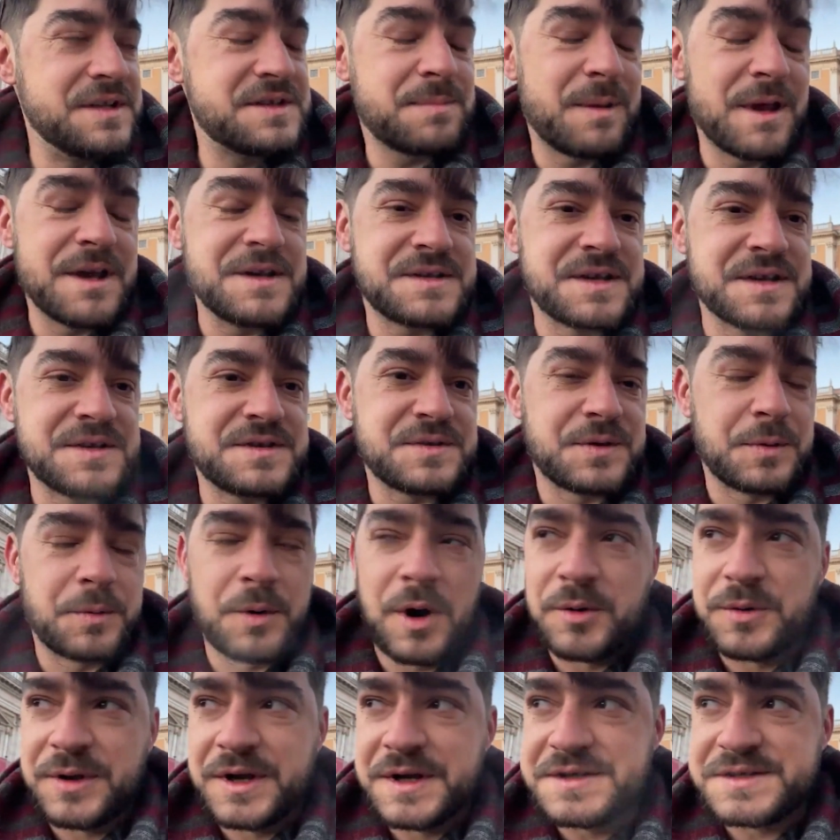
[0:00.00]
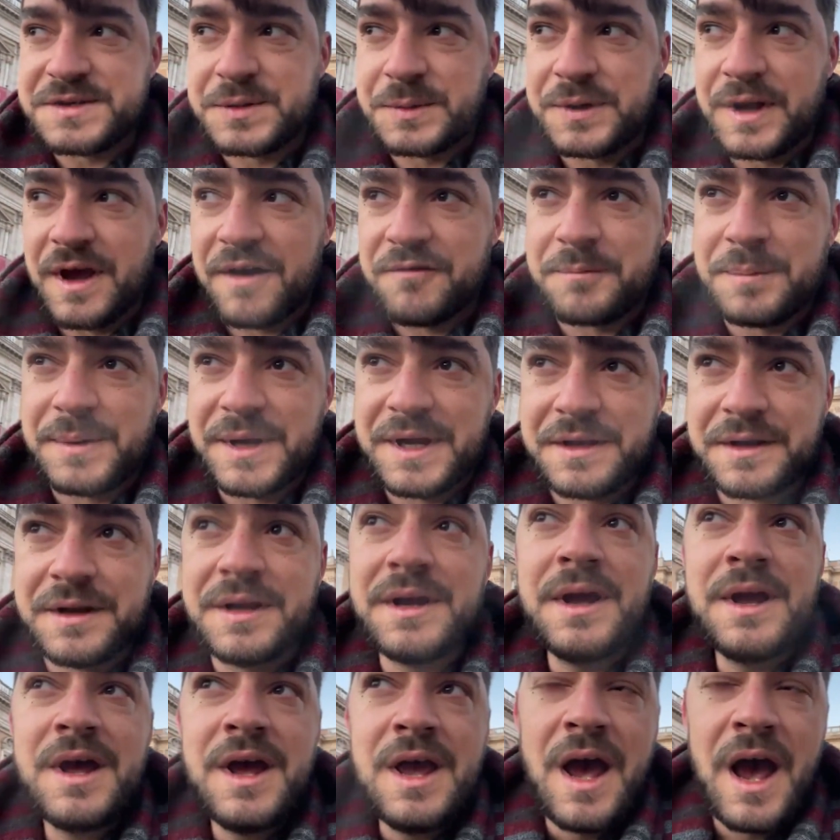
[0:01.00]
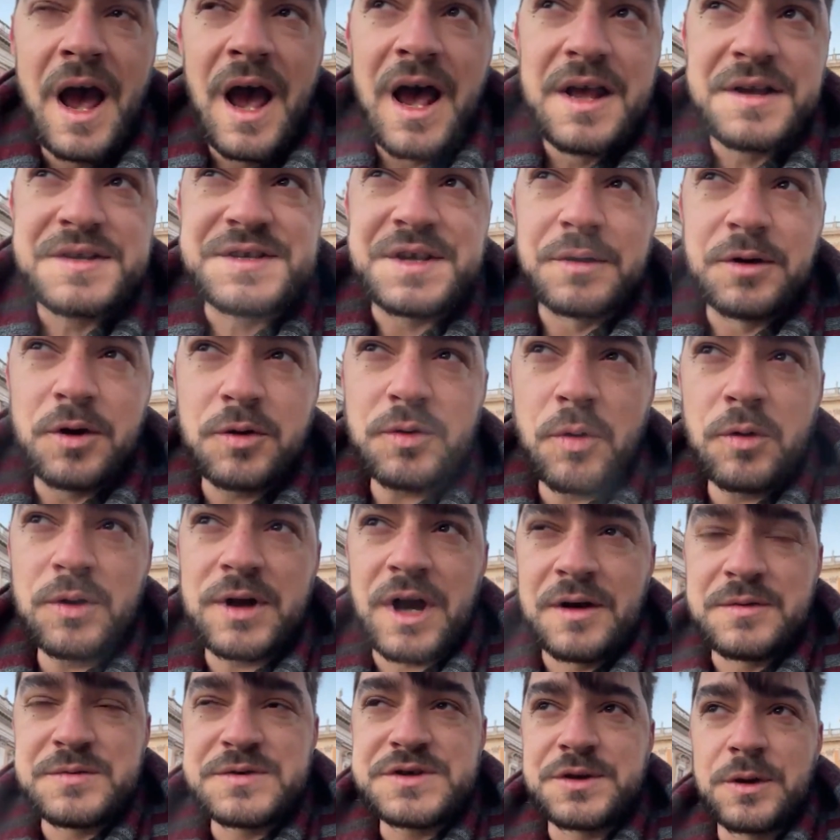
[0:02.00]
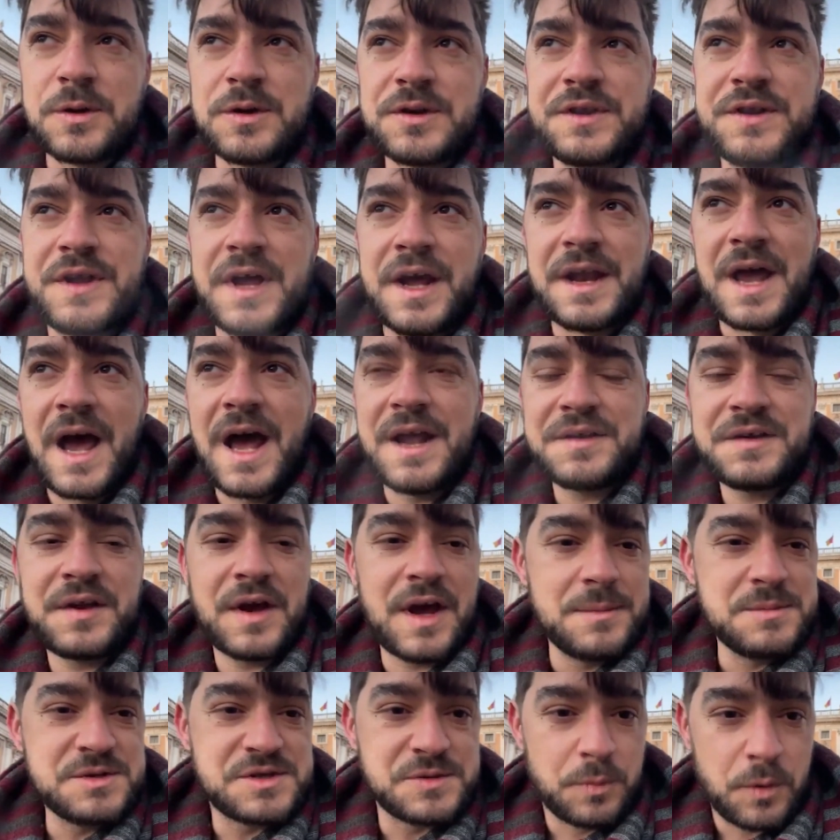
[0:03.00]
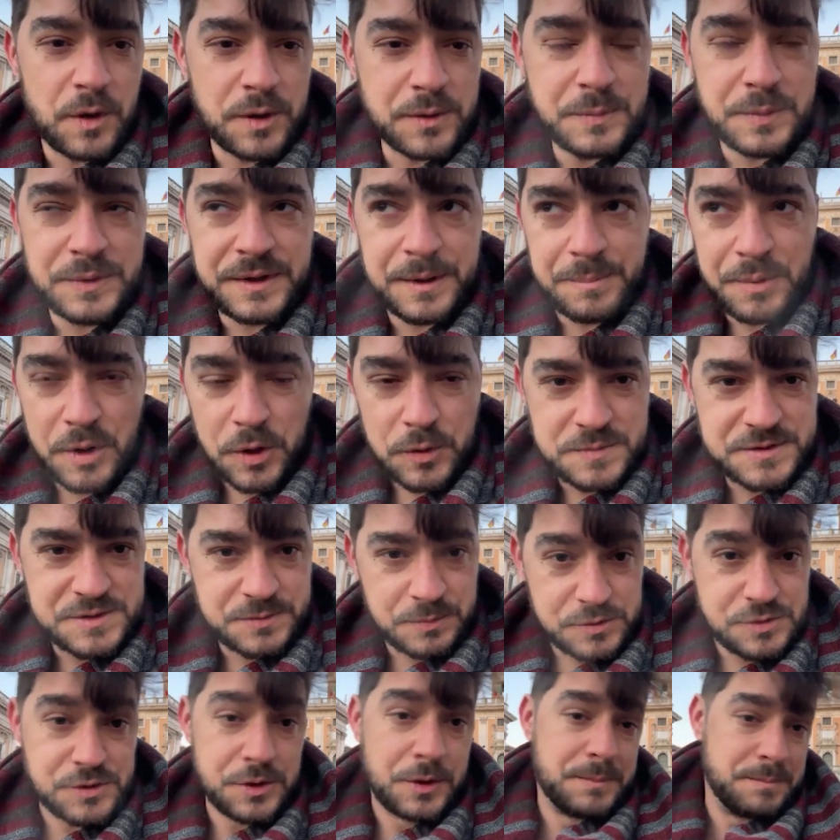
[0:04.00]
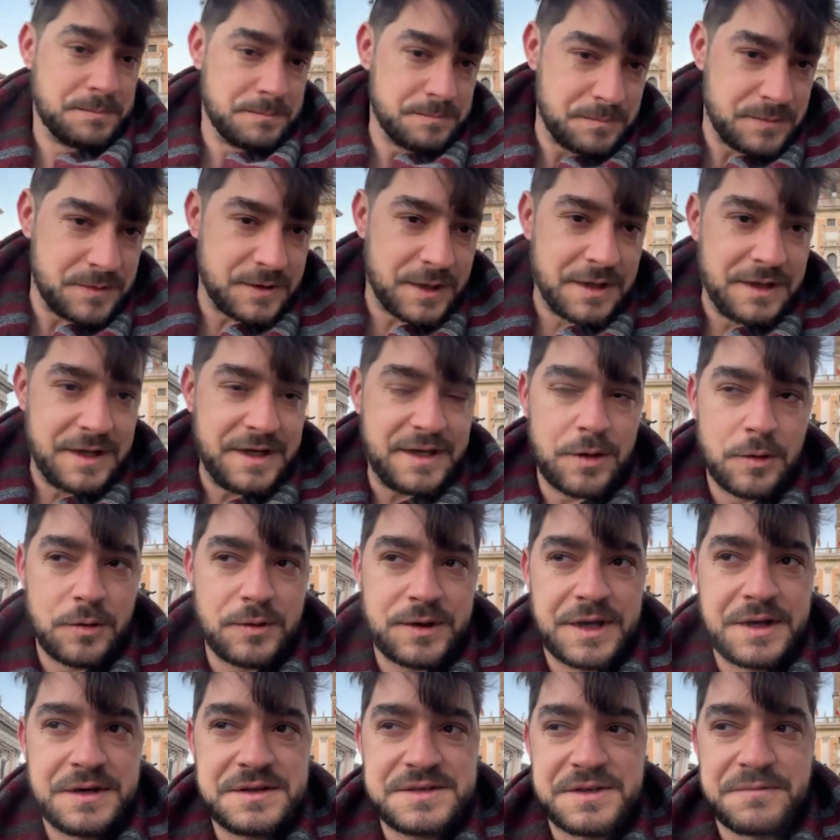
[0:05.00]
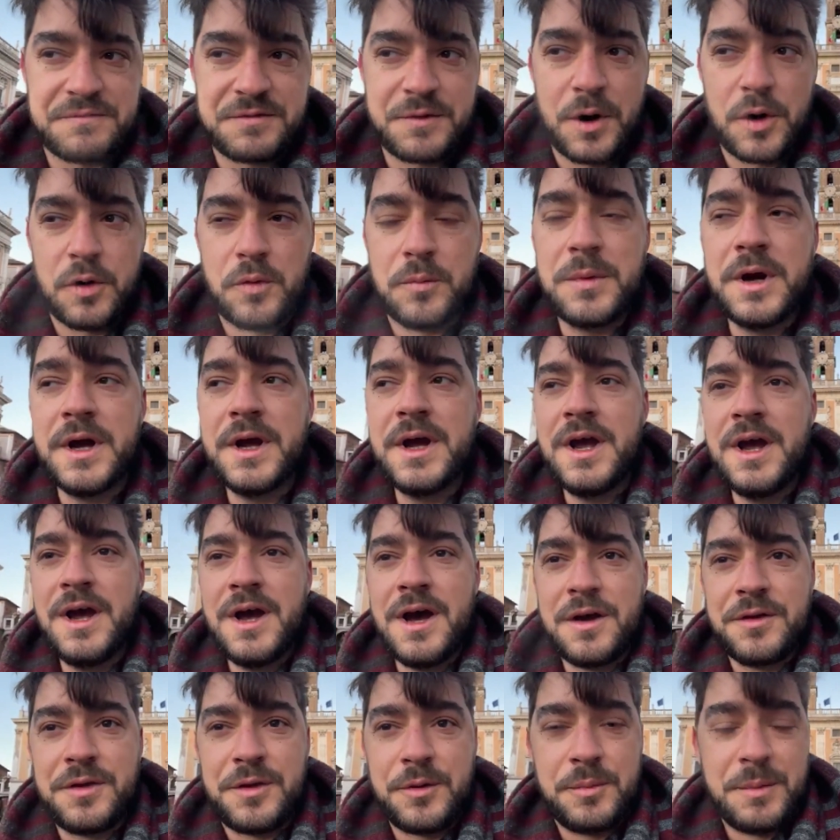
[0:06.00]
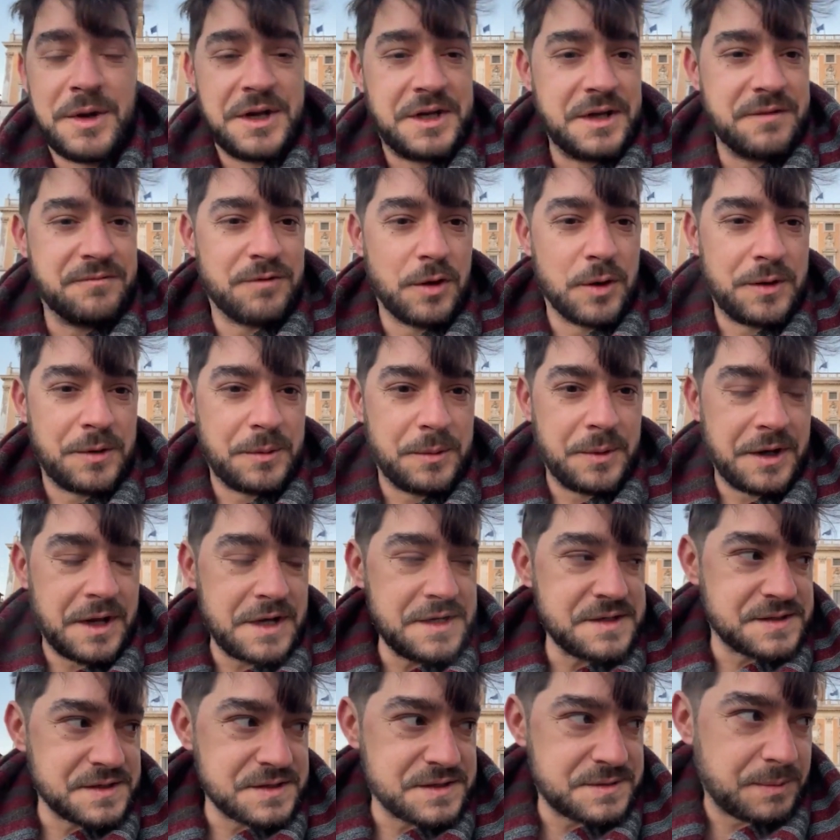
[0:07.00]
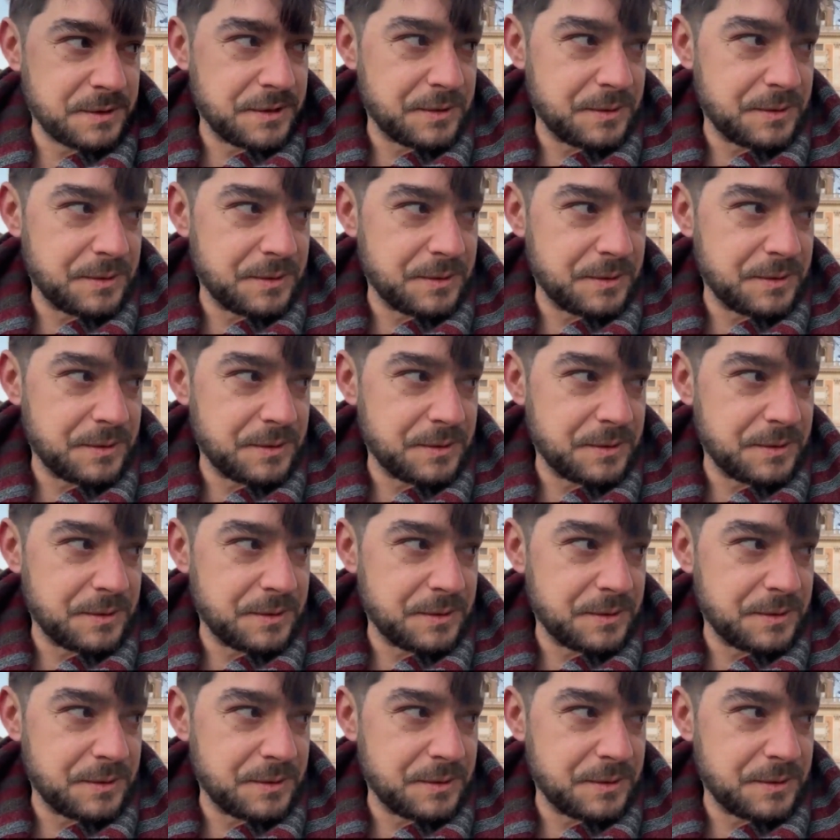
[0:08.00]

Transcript: These places throughout history have been as a local council that at times worked with the popes, which are the legal kings of Rome, through medieval and Renaissance